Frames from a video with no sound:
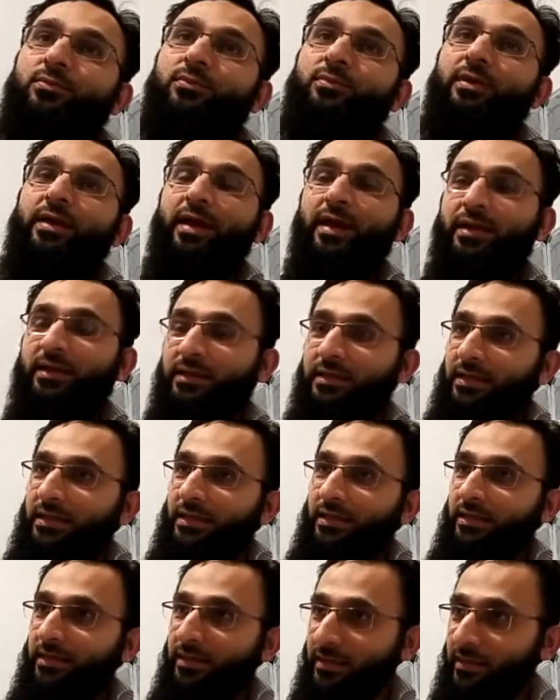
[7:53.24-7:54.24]

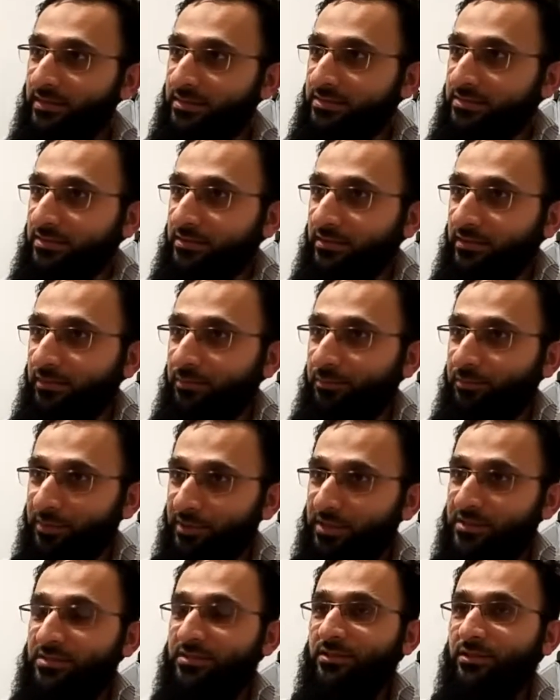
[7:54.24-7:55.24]
Andy is the
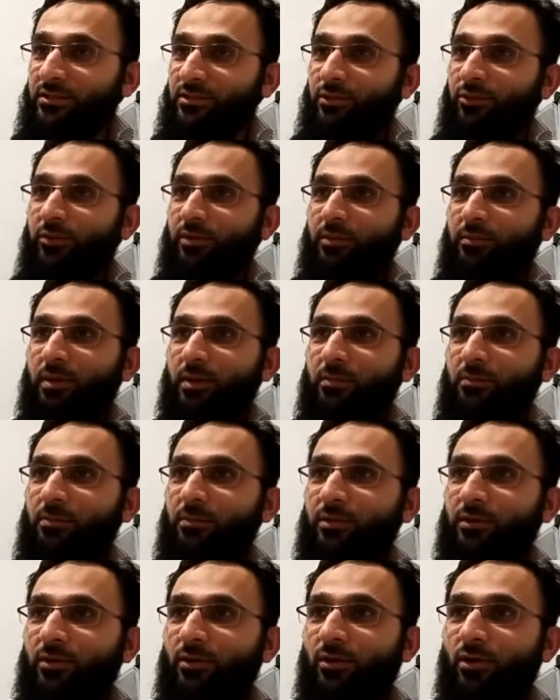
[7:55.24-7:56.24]
person you
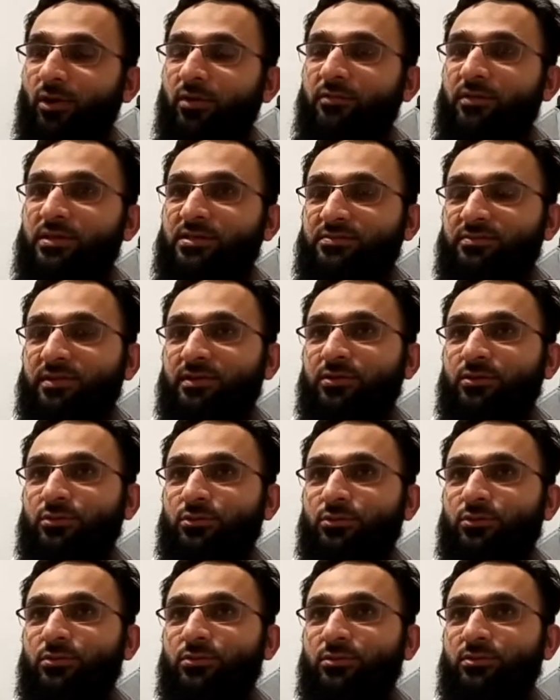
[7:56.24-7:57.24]
remember always when
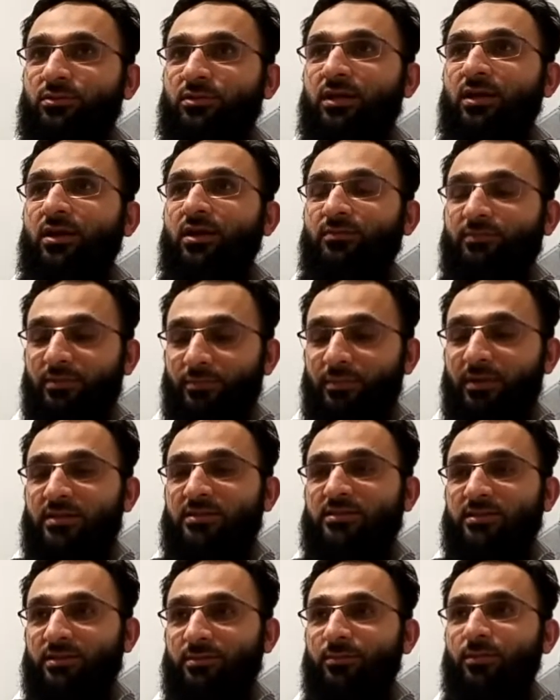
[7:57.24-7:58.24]
you think of a
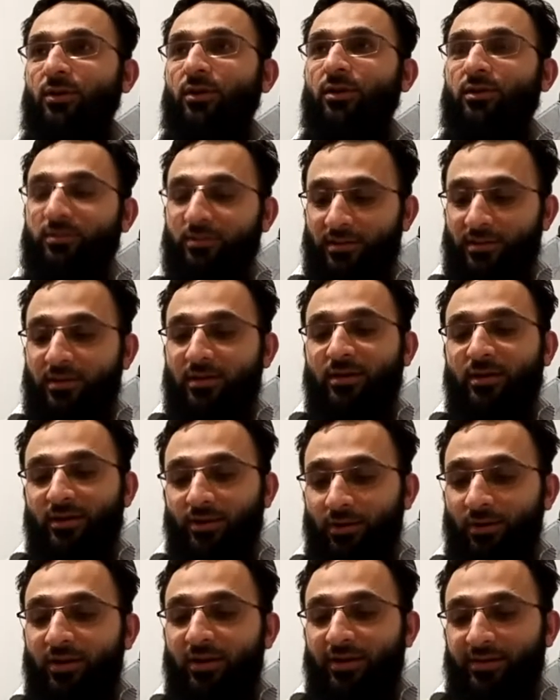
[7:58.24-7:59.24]
basketball.
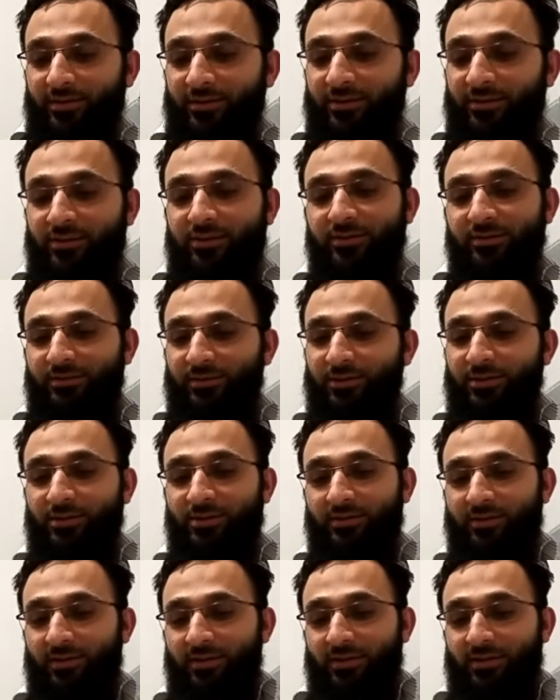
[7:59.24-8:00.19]
All right, good, good.